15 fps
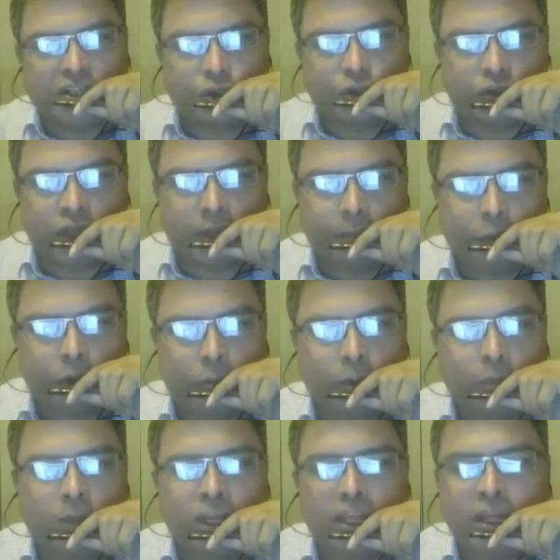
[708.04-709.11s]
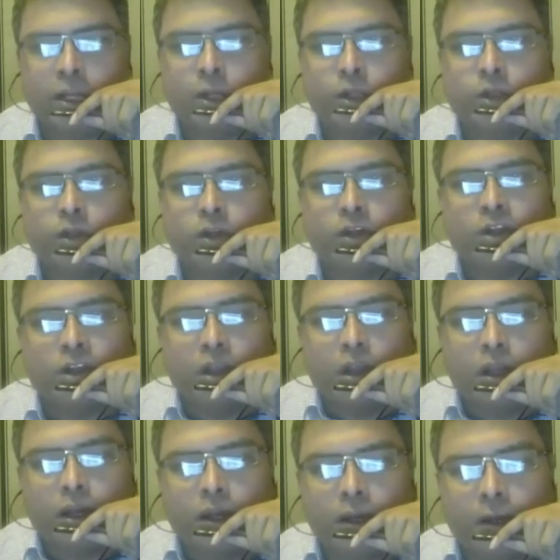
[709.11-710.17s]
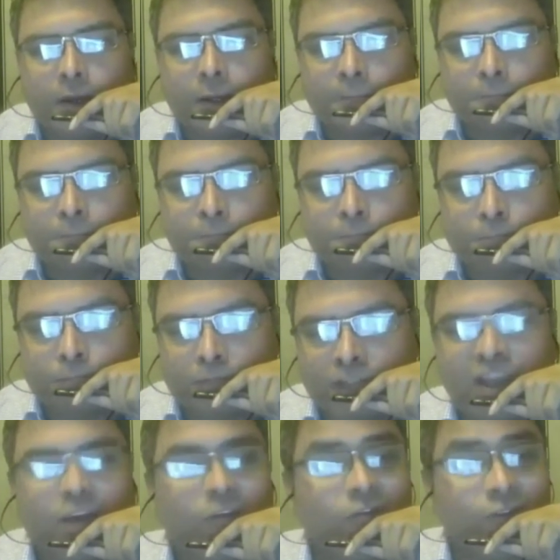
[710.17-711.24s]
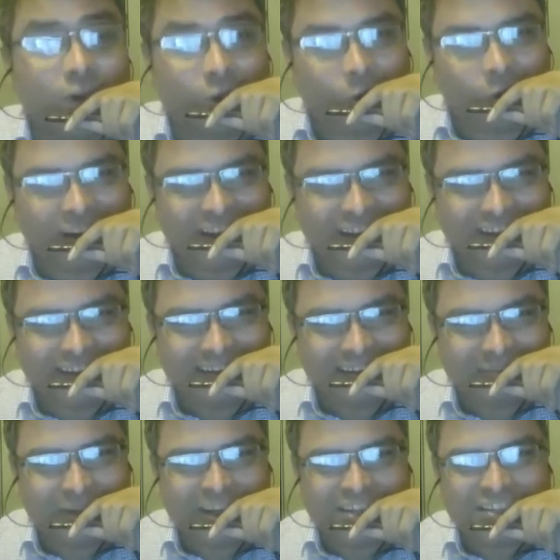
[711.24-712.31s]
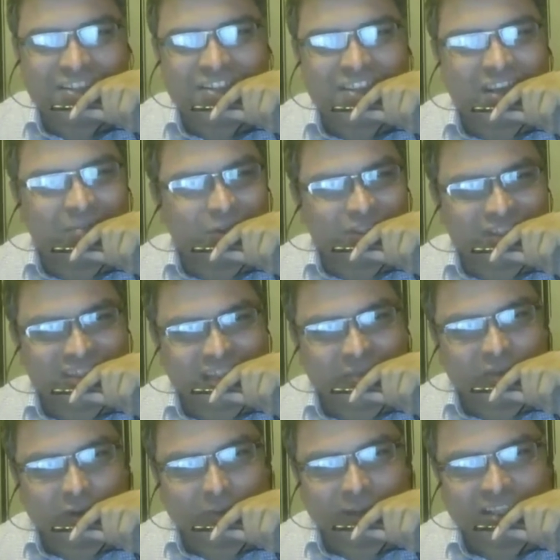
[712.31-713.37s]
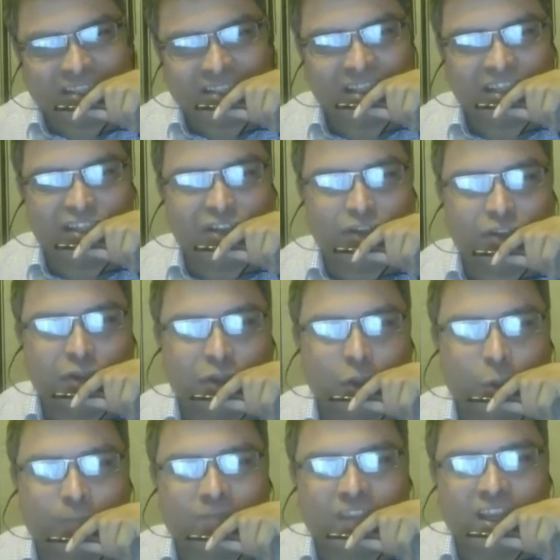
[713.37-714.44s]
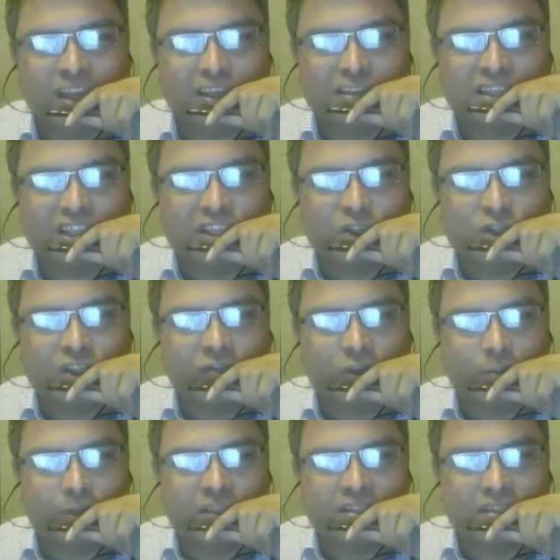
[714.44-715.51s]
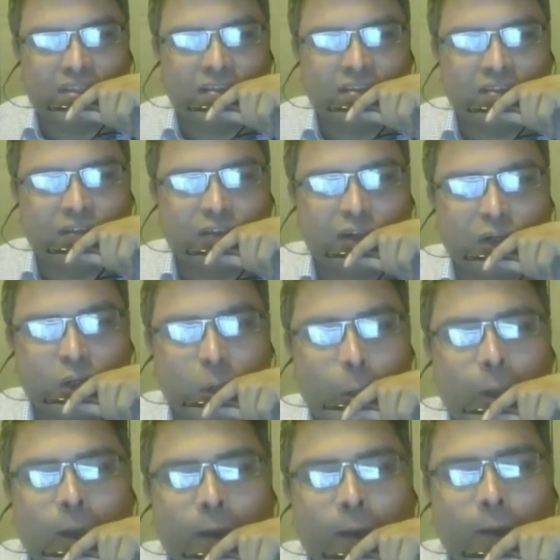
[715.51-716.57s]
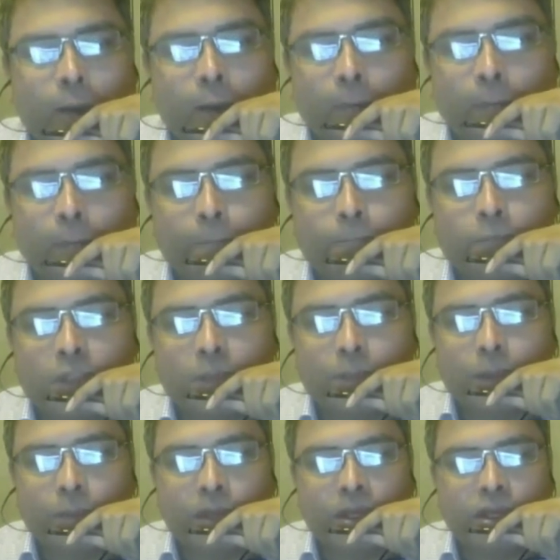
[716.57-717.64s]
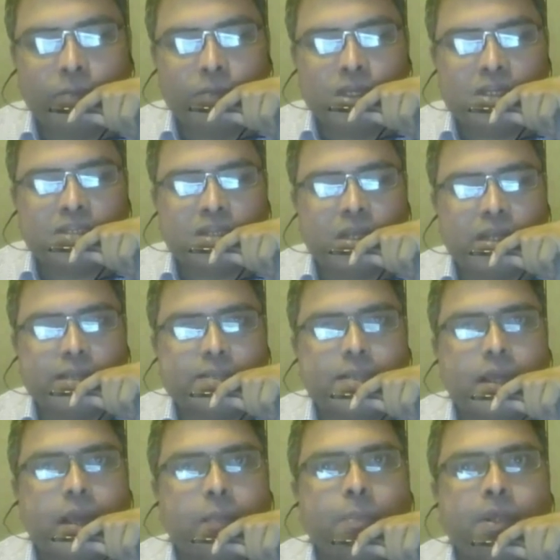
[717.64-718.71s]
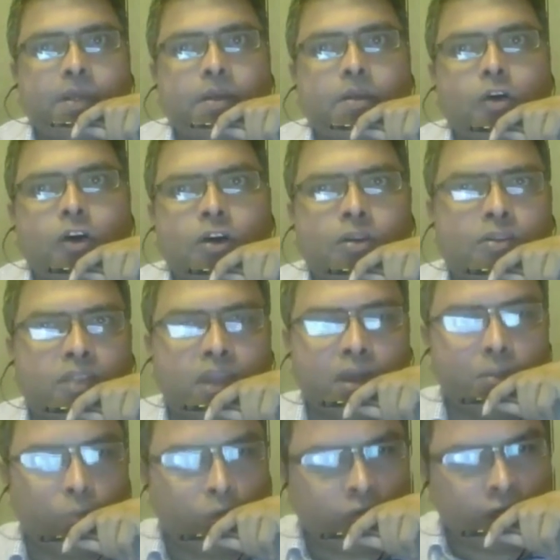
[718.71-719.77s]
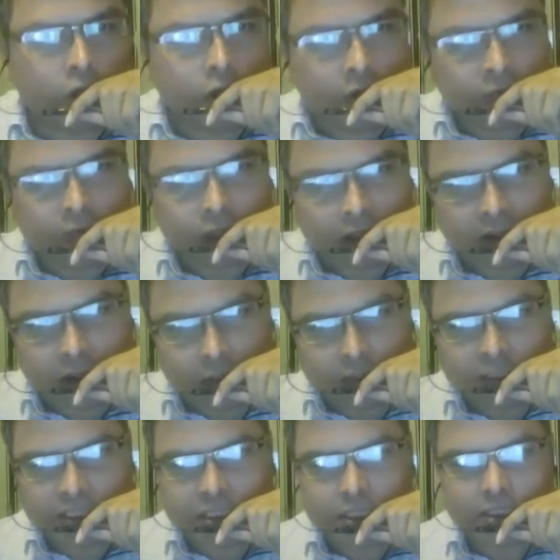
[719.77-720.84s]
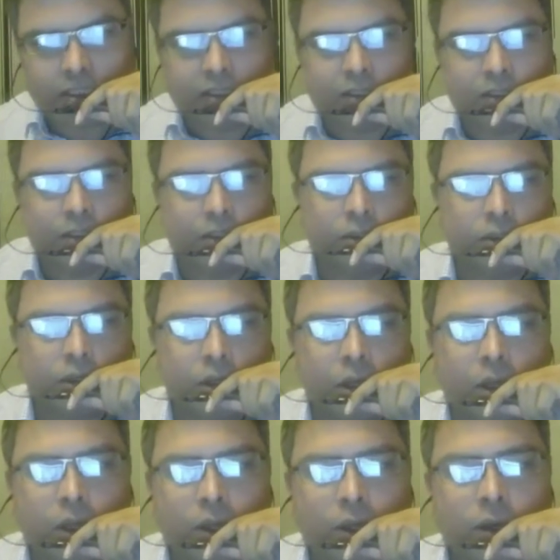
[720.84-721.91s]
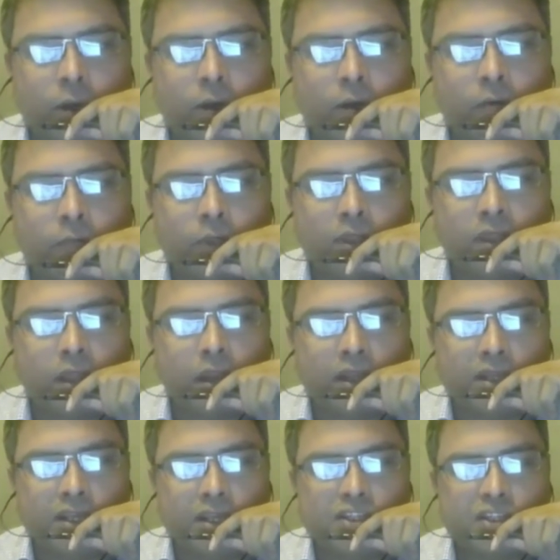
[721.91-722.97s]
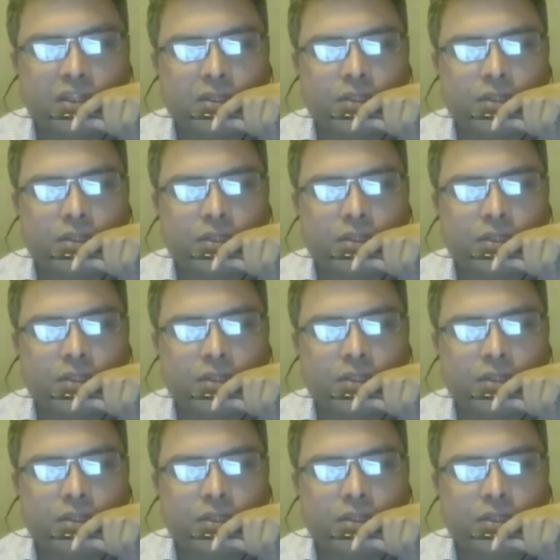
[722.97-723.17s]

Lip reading: to them probably, and they have forgotten, because it's almost 7 months that 6 to 7 months that the PayPal limitation has happened, or they are moving on with other businesses with their attention.